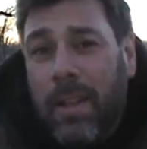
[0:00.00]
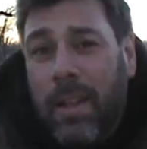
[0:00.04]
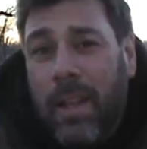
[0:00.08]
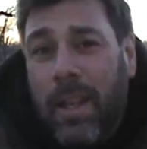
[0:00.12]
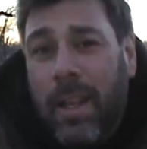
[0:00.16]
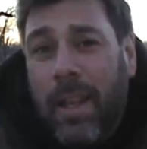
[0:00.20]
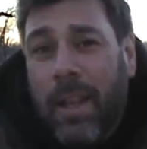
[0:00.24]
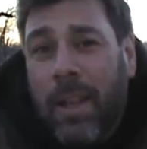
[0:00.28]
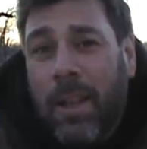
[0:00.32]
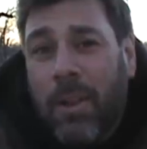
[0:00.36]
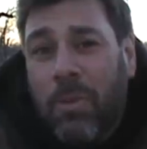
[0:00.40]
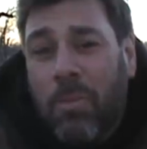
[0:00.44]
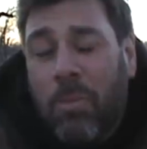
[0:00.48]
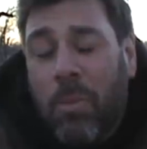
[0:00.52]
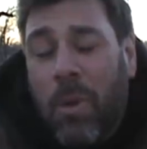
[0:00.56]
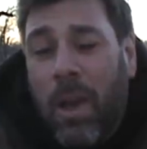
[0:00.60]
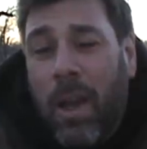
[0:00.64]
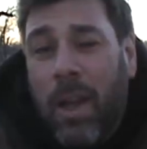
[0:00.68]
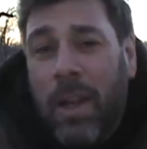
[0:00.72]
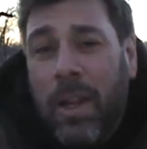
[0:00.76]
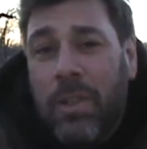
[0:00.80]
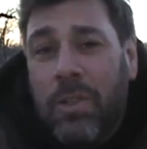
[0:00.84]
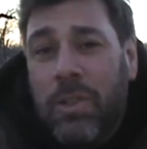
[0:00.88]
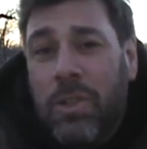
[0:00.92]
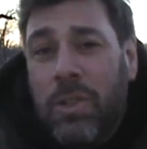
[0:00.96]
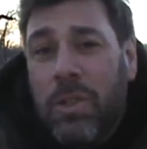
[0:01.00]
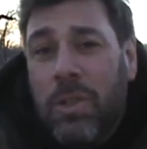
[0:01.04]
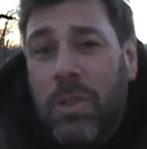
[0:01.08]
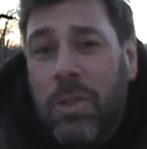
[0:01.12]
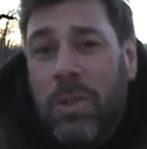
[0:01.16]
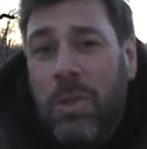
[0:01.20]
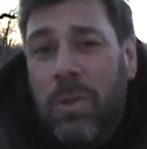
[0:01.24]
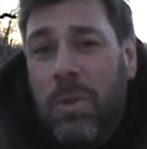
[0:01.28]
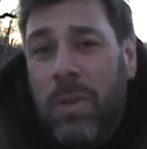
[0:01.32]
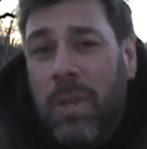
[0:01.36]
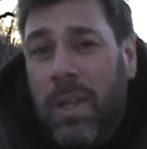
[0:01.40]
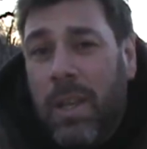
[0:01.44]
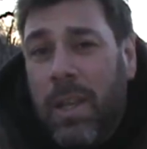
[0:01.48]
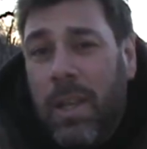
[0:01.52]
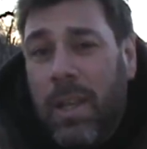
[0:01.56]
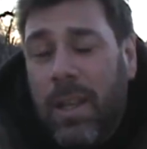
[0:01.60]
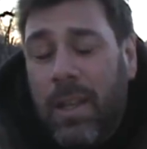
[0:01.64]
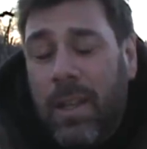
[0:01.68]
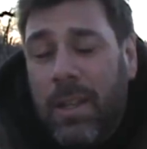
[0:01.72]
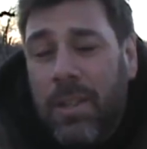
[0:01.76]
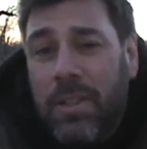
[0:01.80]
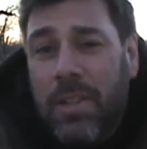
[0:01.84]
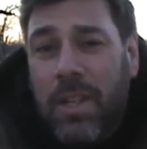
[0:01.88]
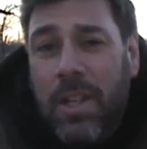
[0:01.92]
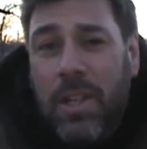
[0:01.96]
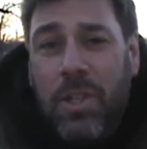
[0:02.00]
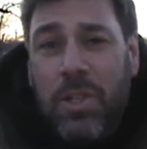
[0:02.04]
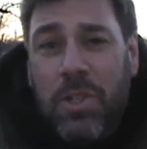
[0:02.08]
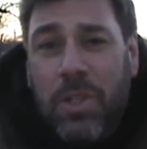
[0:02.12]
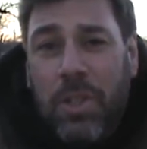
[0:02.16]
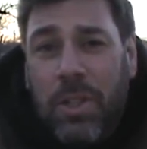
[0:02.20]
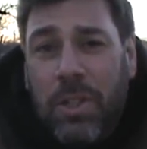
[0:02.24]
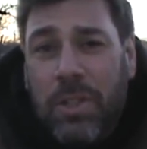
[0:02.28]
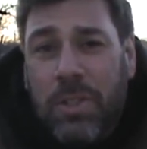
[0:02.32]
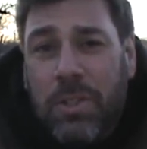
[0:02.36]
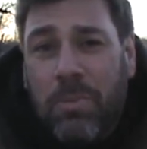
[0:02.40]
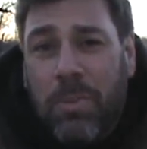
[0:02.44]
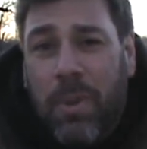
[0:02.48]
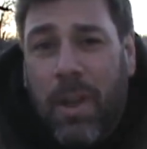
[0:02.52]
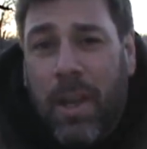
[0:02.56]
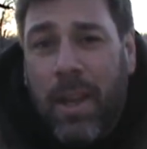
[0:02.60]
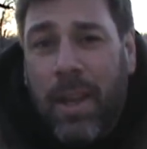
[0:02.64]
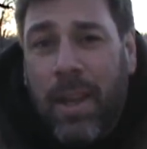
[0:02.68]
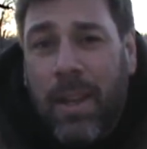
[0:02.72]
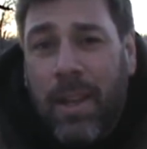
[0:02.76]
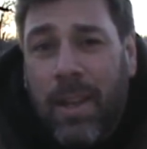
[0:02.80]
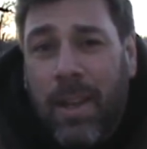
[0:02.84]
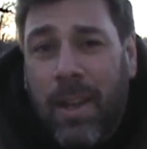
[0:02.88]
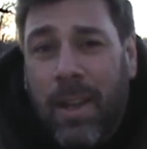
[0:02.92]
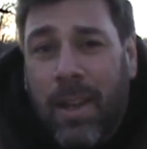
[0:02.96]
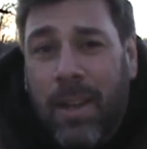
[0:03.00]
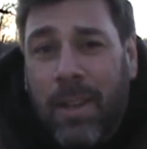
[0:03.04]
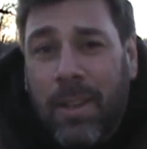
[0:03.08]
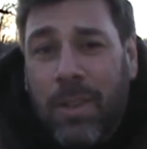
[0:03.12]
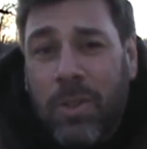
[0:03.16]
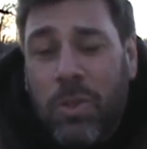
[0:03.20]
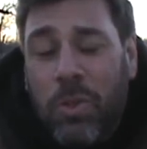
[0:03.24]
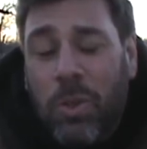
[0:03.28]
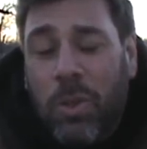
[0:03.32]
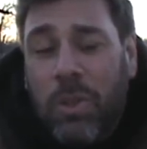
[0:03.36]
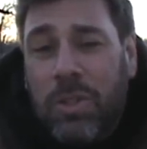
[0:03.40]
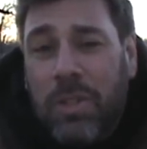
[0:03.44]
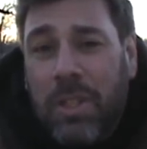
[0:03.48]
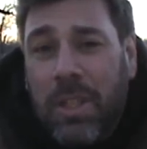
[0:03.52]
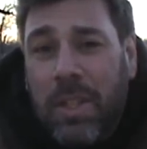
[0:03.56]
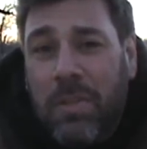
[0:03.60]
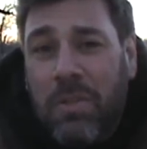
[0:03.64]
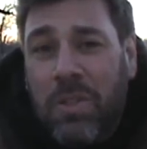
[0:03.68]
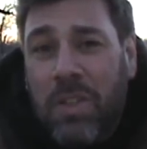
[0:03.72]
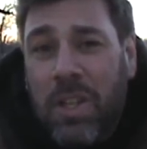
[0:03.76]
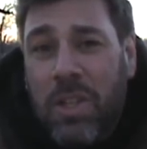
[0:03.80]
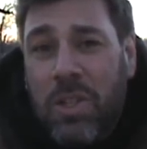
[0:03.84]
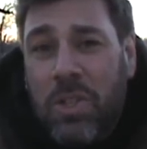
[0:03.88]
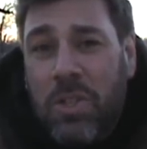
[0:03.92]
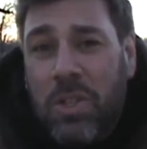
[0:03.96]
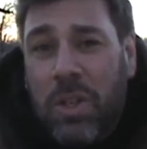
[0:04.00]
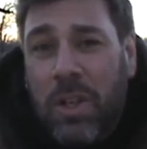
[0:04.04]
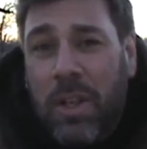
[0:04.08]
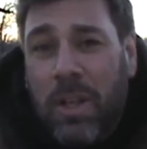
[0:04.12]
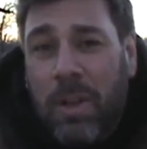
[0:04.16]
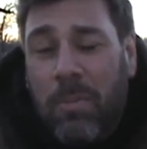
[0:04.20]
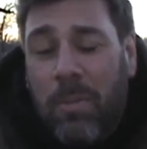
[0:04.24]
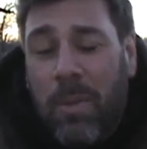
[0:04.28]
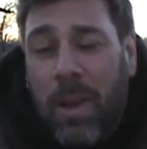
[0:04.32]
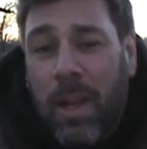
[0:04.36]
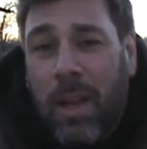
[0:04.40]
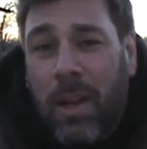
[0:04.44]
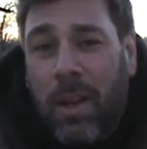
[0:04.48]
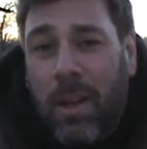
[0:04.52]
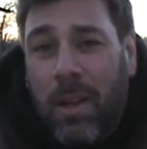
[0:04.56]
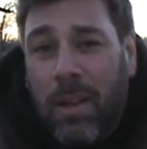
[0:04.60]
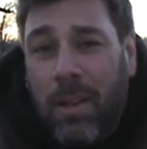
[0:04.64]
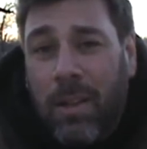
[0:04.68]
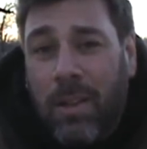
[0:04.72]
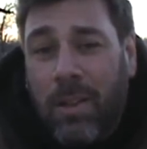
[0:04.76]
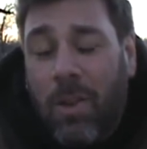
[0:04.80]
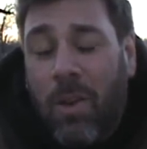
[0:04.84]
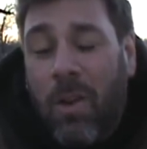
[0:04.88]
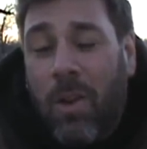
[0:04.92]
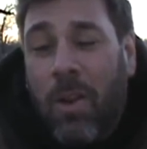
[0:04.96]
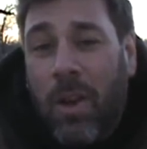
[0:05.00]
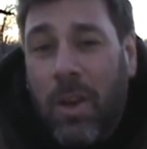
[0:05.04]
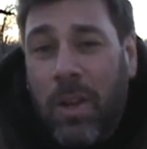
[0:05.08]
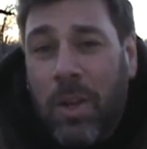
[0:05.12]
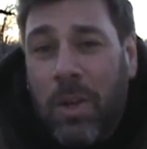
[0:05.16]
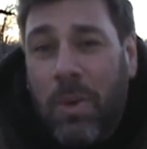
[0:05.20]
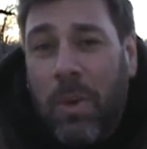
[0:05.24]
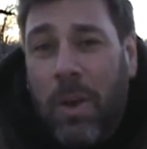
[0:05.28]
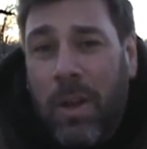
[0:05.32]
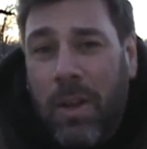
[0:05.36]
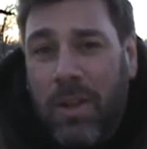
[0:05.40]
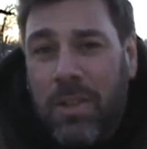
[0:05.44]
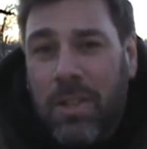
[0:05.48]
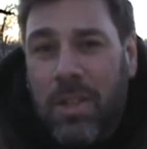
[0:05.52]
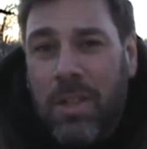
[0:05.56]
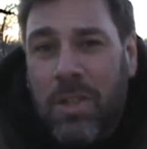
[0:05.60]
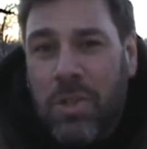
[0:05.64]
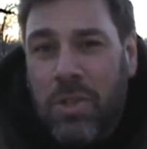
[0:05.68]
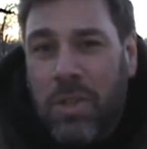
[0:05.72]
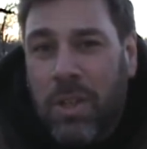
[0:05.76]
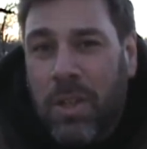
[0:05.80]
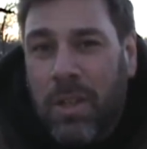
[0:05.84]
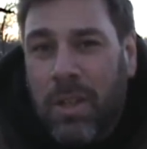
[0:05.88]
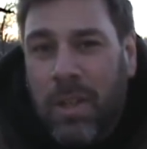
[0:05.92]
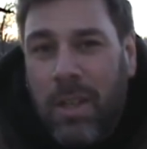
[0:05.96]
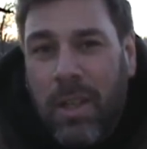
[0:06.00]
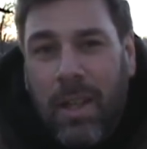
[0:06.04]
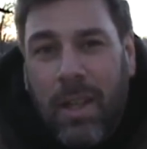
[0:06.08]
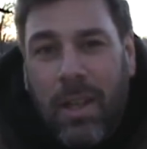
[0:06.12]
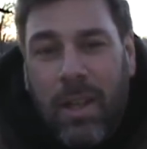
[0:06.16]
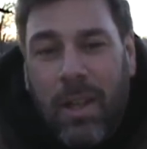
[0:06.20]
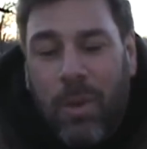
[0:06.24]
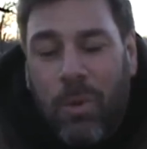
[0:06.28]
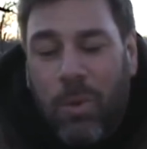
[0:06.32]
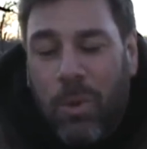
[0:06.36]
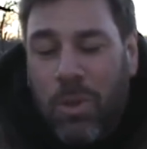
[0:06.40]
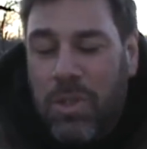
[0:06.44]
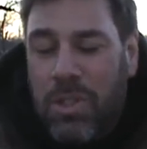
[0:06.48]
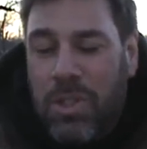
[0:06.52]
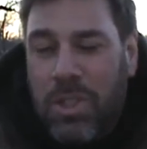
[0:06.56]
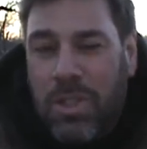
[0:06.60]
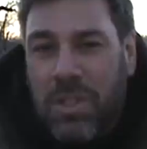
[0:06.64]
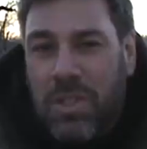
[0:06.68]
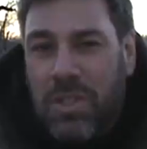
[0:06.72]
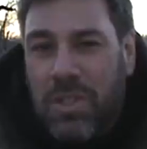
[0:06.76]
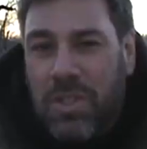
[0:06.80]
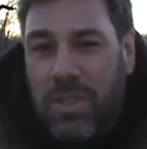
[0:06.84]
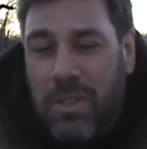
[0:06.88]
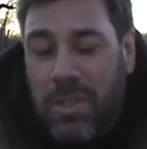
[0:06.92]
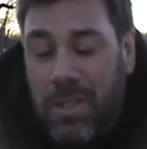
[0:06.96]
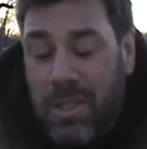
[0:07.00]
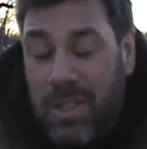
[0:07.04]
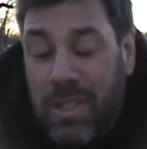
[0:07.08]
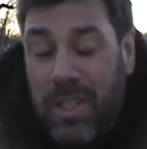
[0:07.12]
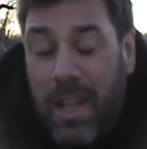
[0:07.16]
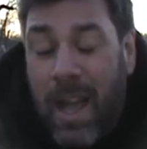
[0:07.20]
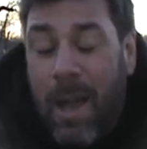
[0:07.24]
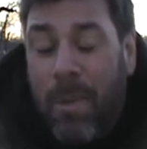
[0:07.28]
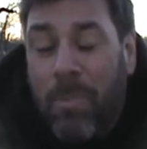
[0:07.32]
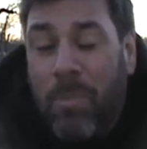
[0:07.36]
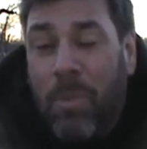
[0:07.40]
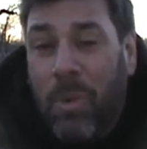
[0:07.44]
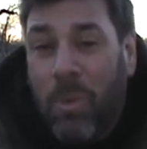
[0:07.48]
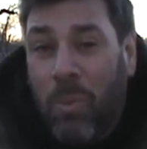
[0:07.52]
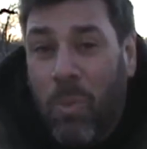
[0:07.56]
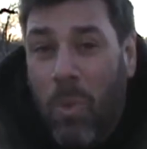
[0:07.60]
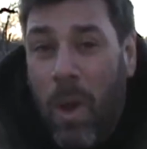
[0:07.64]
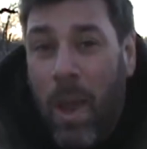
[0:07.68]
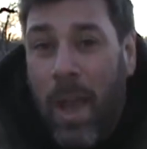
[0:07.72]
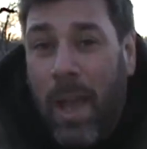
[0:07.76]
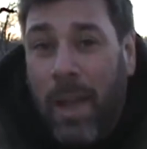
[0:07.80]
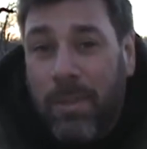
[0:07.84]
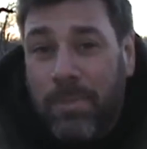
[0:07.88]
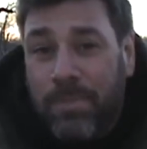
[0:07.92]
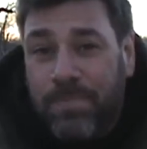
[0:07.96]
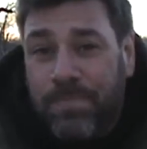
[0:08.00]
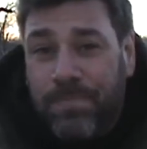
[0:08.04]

and my 2 t-shirts, my short sleeve t-shirt and my long underwear t-shirt, were just sopping wet.